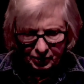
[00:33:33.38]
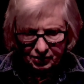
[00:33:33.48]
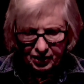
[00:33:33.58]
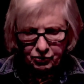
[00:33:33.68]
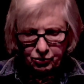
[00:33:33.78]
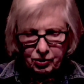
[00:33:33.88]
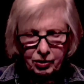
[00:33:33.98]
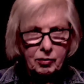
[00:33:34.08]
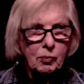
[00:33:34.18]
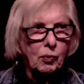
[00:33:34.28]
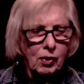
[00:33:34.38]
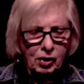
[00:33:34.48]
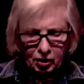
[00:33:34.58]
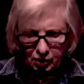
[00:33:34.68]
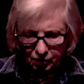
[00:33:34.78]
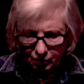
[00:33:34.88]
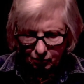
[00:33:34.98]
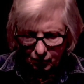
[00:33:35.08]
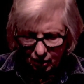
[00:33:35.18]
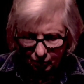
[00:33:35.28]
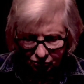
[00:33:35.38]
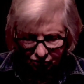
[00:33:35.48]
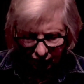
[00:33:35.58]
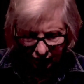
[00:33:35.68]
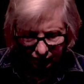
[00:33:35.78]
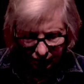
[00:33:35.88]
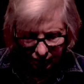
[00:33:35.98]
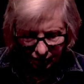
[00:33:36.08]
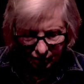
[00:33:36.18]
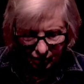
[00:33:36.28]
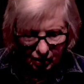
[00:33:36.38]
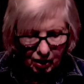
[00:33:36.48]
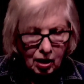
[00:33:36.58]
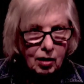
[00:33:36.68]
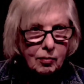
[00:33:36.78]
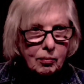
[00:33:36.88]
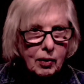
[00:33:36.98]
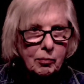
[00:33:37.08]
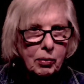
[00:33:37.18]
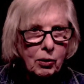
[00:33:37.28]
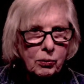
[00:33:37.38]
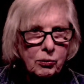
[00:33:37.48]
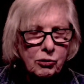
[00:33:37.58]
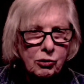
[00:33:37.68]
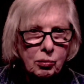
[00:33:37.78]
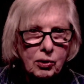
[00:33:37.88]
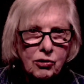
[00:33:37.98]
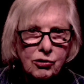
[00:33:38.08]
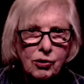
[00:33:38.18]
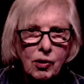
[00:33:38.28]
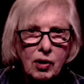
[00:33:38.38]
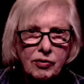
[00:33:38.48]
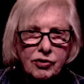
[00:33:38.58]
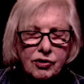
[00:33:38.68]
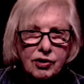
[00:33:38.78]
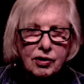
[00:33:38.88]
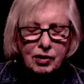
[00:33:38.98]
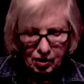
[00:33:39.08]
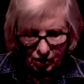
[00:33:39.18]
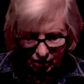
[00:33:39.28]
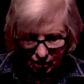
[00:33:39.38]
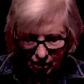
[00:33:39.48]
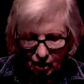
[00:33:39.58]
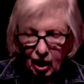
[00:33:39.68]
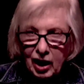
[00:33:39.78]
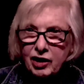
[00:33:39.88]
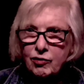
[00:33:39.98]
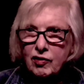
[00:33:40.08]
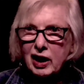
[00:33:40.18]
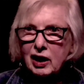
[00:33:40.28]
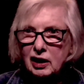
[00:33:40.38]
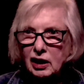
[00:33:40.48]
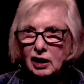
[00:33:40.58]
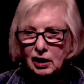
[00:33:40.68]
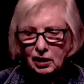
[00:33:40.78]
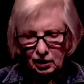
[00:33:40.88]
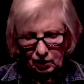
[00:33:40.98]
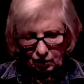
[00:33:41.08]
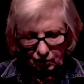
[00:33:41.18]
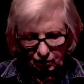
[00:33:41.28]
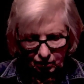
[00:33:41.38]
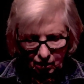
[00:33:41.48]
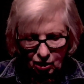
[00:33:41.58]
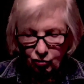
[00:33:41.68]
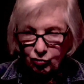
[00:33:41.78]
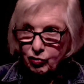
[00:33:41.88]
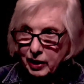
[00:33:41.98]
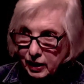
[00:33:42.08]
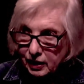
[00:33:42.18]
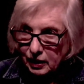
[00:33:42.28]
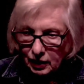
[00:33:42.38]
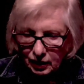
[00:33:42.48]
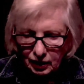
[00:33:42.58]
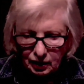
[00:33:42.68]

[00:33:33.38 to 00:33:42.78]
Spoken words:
that you couldn't walk?" Mom said. "My bones were soft. I had rickets." "Rickets?"